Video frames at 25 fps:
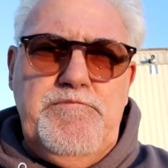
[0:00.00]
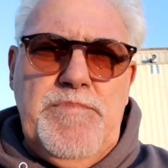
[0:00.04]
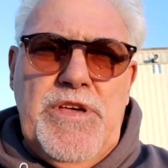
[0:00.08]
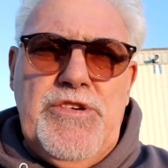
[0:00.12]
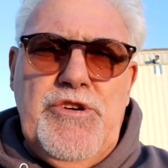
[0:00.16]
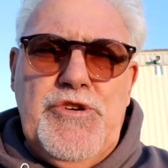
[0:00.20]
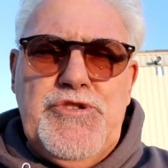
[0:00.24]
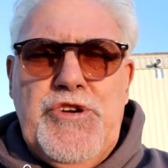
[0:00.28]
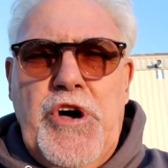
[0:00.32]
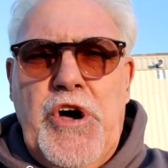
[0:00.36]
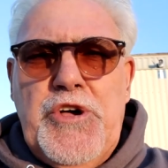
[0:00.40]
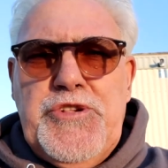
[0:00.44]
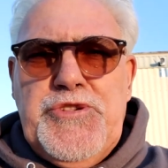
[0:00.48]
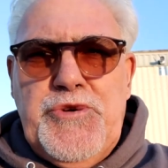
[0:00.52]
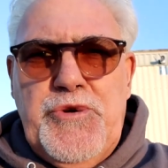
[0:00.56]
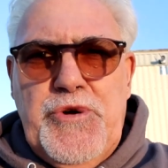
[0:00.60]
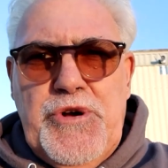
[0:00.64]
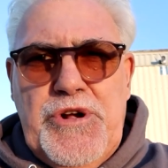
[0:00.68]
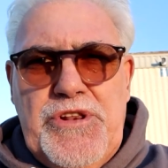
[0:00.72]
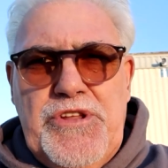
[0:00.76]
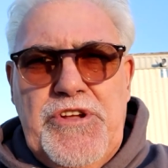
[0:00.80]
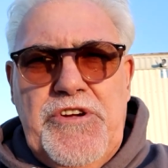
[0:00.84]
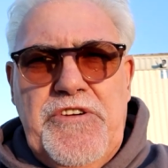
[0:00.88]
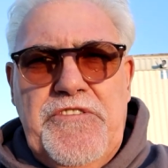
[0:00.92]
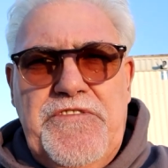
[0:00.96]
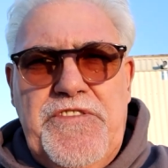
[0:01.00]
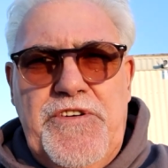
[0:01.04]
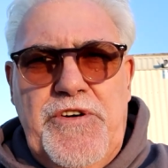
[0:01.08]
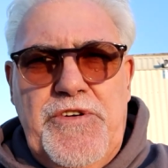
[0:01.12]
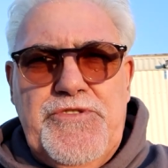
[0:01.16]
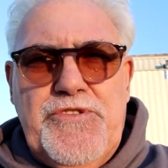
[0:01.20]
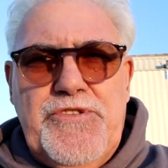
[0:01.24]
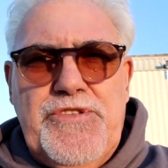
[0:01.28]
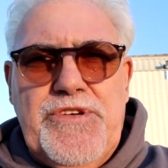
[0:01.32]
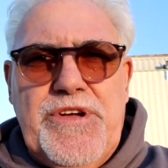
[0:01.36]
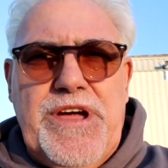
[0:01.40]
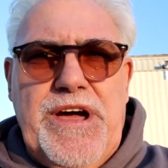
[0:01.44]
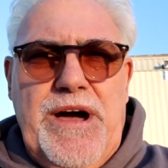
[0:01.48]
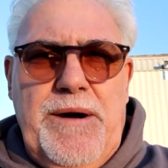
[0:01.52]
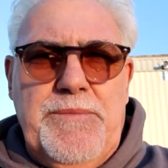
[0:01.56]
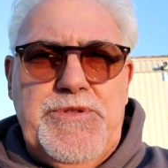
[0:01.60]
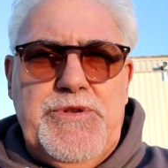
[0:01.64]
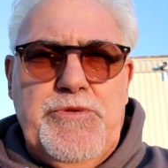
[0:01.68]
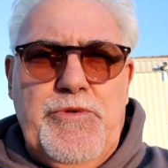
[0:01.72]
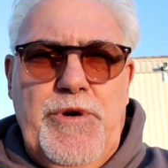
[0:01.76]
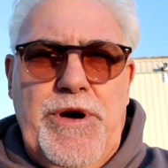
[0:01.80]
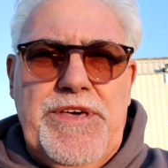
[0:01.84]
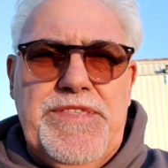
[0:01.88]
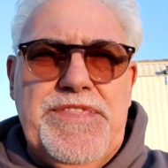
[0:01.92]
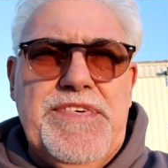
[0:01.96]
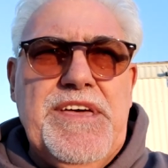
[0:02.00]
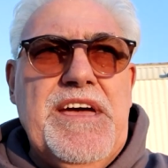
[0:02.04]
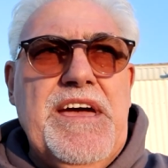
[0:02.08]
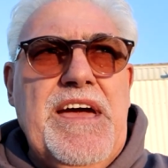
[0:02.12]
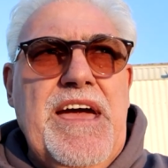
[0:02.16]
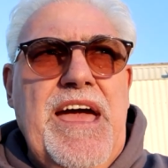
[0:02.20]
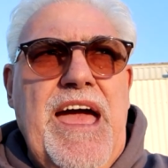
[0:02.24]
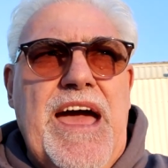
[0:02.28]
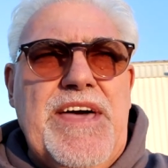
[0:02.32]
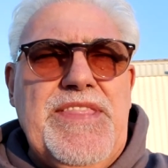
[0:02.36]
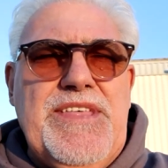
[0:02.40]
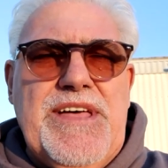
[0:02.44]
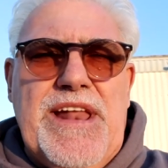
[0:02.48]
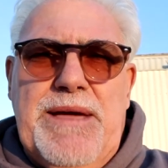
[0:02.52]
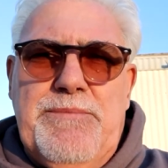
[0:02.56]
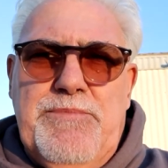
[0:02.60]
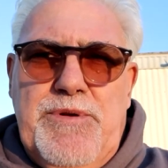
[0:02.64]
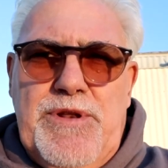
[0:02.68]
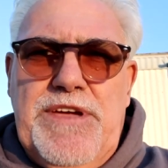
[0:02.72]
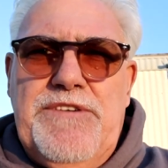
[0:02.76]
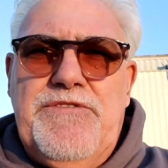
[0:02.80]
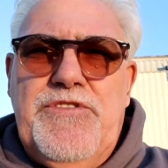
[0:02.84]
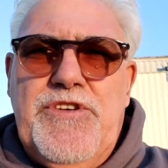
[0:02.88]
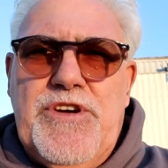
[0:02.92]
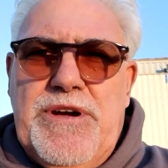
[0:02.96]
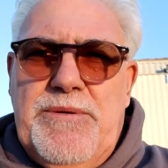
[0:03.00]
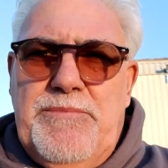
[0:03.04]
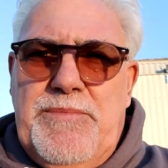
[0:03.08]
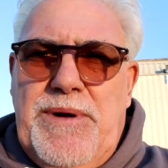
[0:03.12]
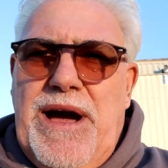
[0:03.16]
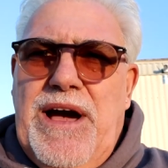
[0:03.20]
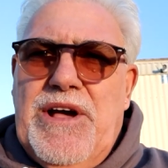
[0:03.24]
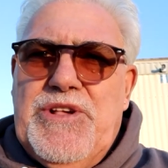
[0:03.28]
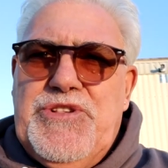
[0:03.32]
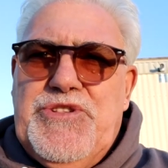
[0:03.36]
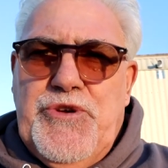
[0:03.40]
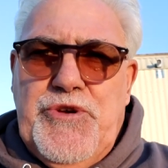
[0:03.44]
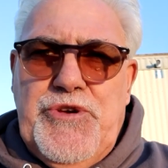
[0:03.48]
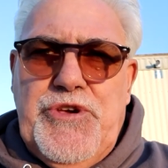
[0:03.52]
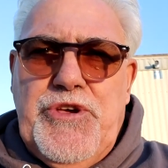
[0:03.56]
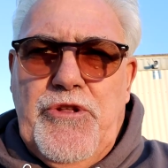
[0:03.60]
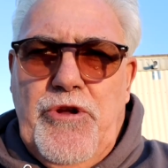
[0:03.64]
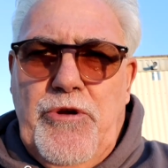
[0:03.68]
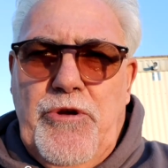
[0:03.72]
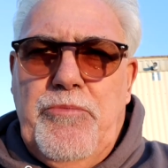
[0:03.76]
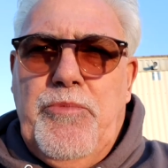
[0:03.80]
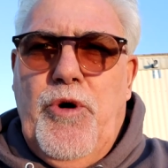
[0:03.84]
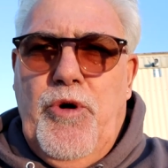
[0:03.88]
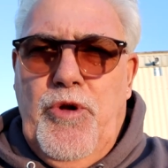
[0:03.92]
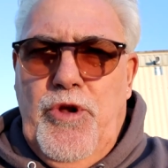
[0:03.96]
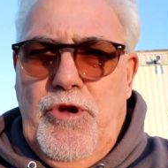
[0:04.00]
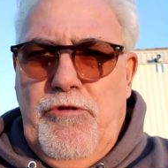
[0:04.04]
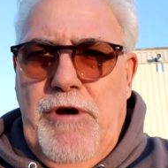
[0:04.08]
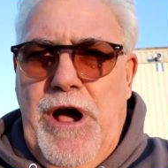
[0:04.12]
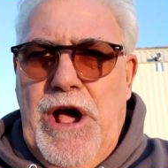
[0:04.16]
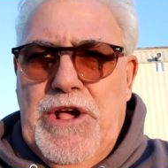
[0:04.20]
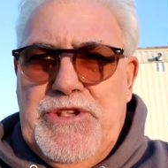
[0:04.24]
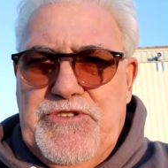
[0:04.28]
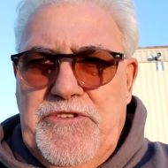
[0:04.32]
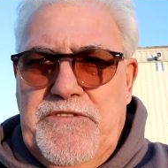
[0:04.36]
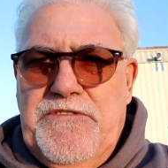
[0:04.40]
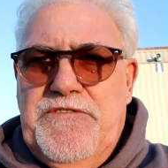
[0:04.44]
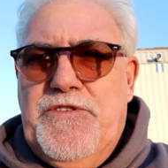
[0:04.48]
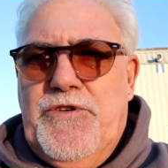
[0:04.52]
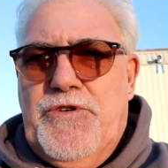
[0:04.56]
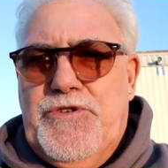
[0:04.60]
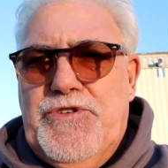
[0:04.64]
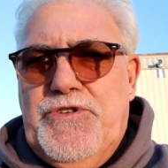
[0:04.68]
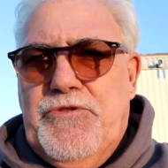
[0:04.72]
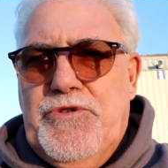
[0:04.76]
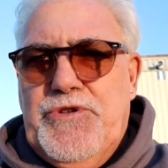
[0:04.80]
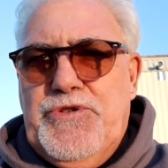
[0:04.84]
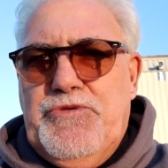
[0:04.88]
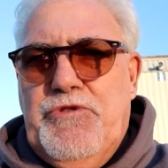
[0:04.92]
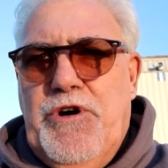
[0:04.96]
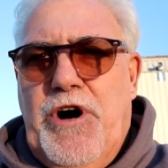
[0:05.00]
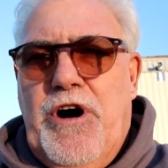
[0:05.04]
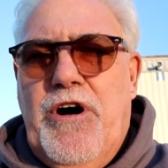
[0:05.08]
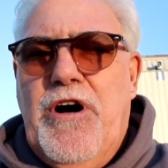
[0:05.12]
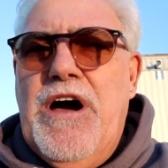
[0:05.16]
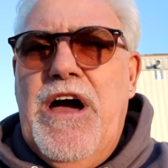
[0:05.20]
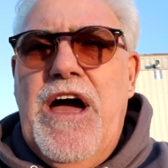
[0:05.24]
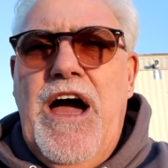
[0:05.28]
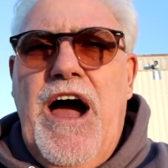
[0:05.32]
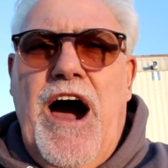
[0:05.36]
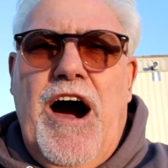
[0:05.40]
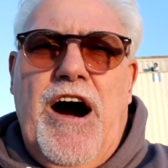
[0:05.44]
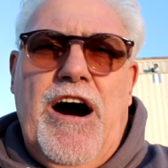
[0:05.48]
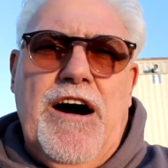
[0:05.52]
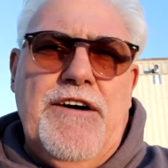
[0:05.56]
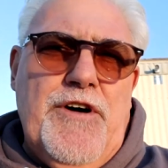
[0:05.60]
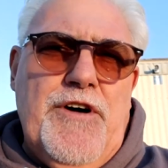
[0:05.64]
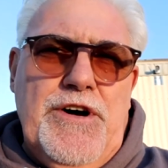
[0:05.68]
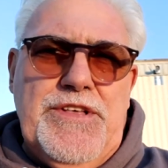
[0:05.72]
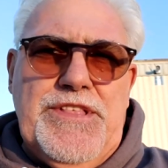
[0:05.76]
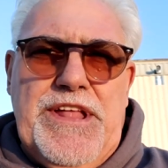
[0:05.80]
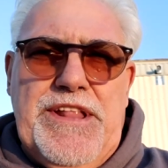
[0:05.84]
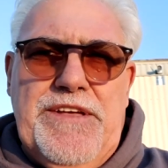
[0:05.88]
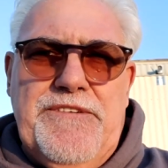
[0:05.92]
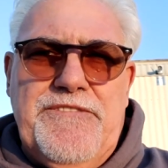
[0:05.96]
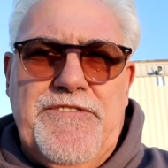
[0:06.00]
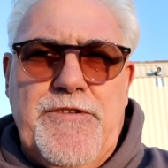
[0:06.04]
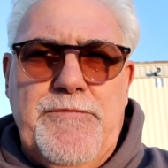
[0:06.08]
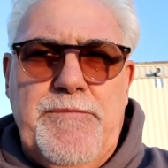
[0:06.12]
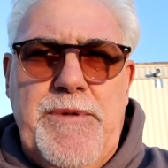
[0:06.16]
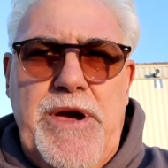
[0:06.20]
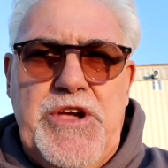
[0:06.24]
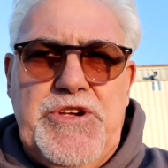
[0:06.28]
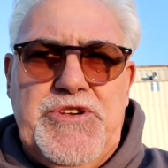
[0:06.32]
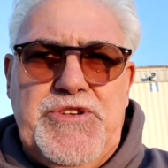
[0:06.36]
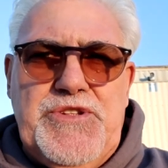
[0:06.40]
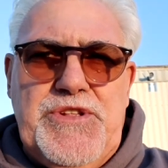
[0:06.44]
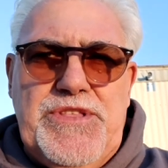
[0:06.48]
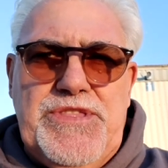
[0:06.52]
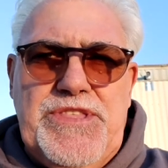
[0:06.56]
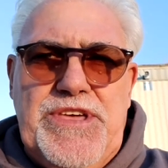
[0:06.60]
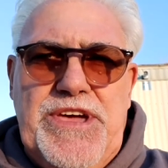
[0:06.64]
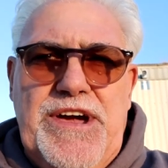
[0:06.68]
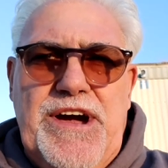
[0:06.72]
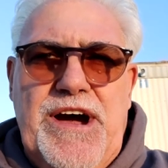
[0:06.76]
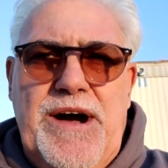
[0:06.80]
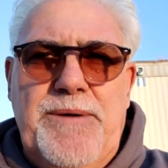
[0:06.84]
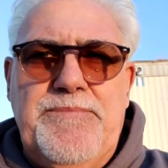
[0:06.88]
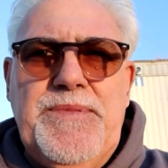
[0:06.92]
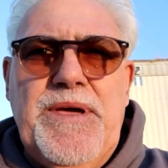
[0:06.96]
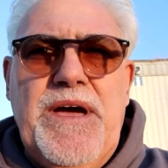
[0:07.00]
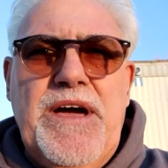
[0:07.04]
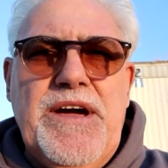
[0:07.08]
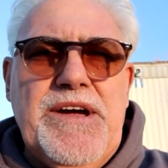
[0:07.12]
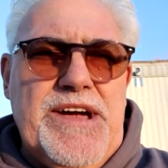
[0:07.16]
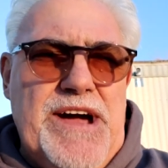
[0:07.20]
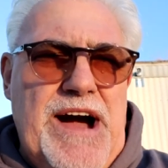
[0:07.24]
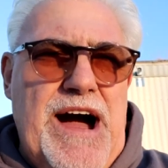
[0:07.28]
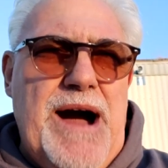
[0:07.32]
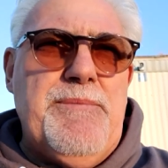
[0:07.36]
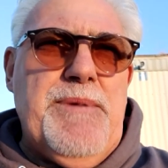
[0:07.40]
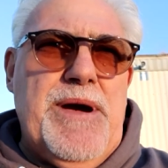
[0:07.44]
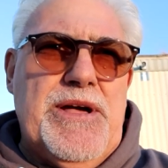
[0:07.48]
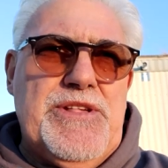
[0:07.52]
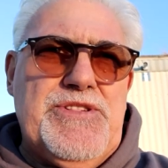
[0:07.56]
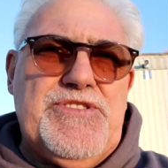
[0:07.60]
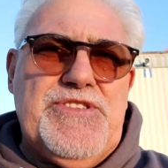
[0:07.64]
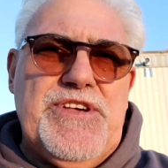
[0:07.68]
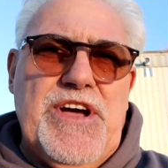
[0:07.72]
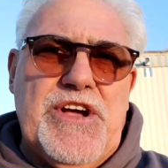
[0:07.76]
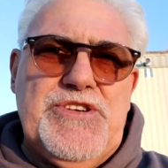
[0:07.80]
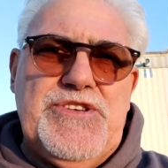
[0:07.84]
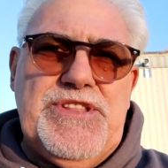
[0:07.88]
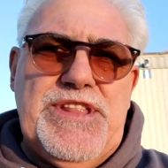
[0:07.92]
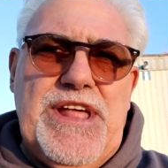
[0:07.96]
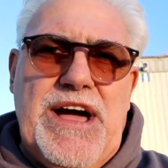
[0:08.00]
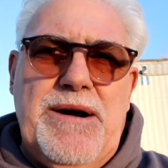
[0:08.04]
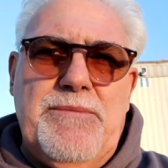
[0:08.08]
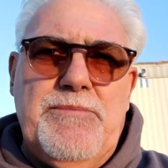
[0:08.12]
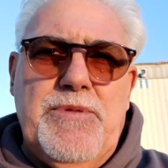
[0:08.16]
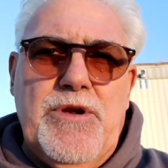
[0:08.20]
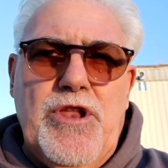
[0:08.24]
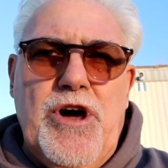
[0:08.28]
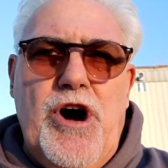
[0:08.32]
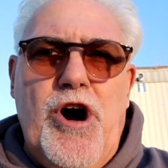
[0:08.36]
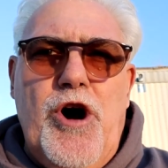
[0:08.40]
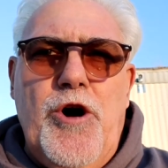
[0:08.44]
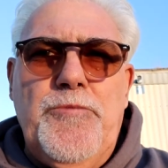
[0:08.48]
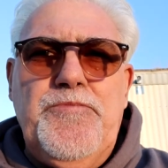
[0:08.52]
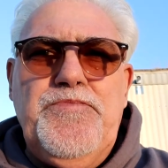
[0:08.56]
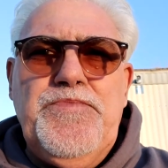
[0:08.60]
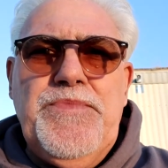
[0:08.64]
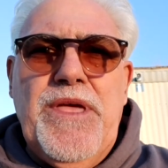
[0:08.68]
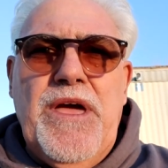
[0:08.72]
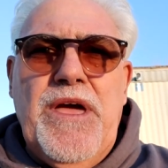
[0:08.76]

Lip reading: There's also a clear filter that comes with, and then I believe you can buy a circular polarizer filter as well. I'll have all that information in the comment section down below.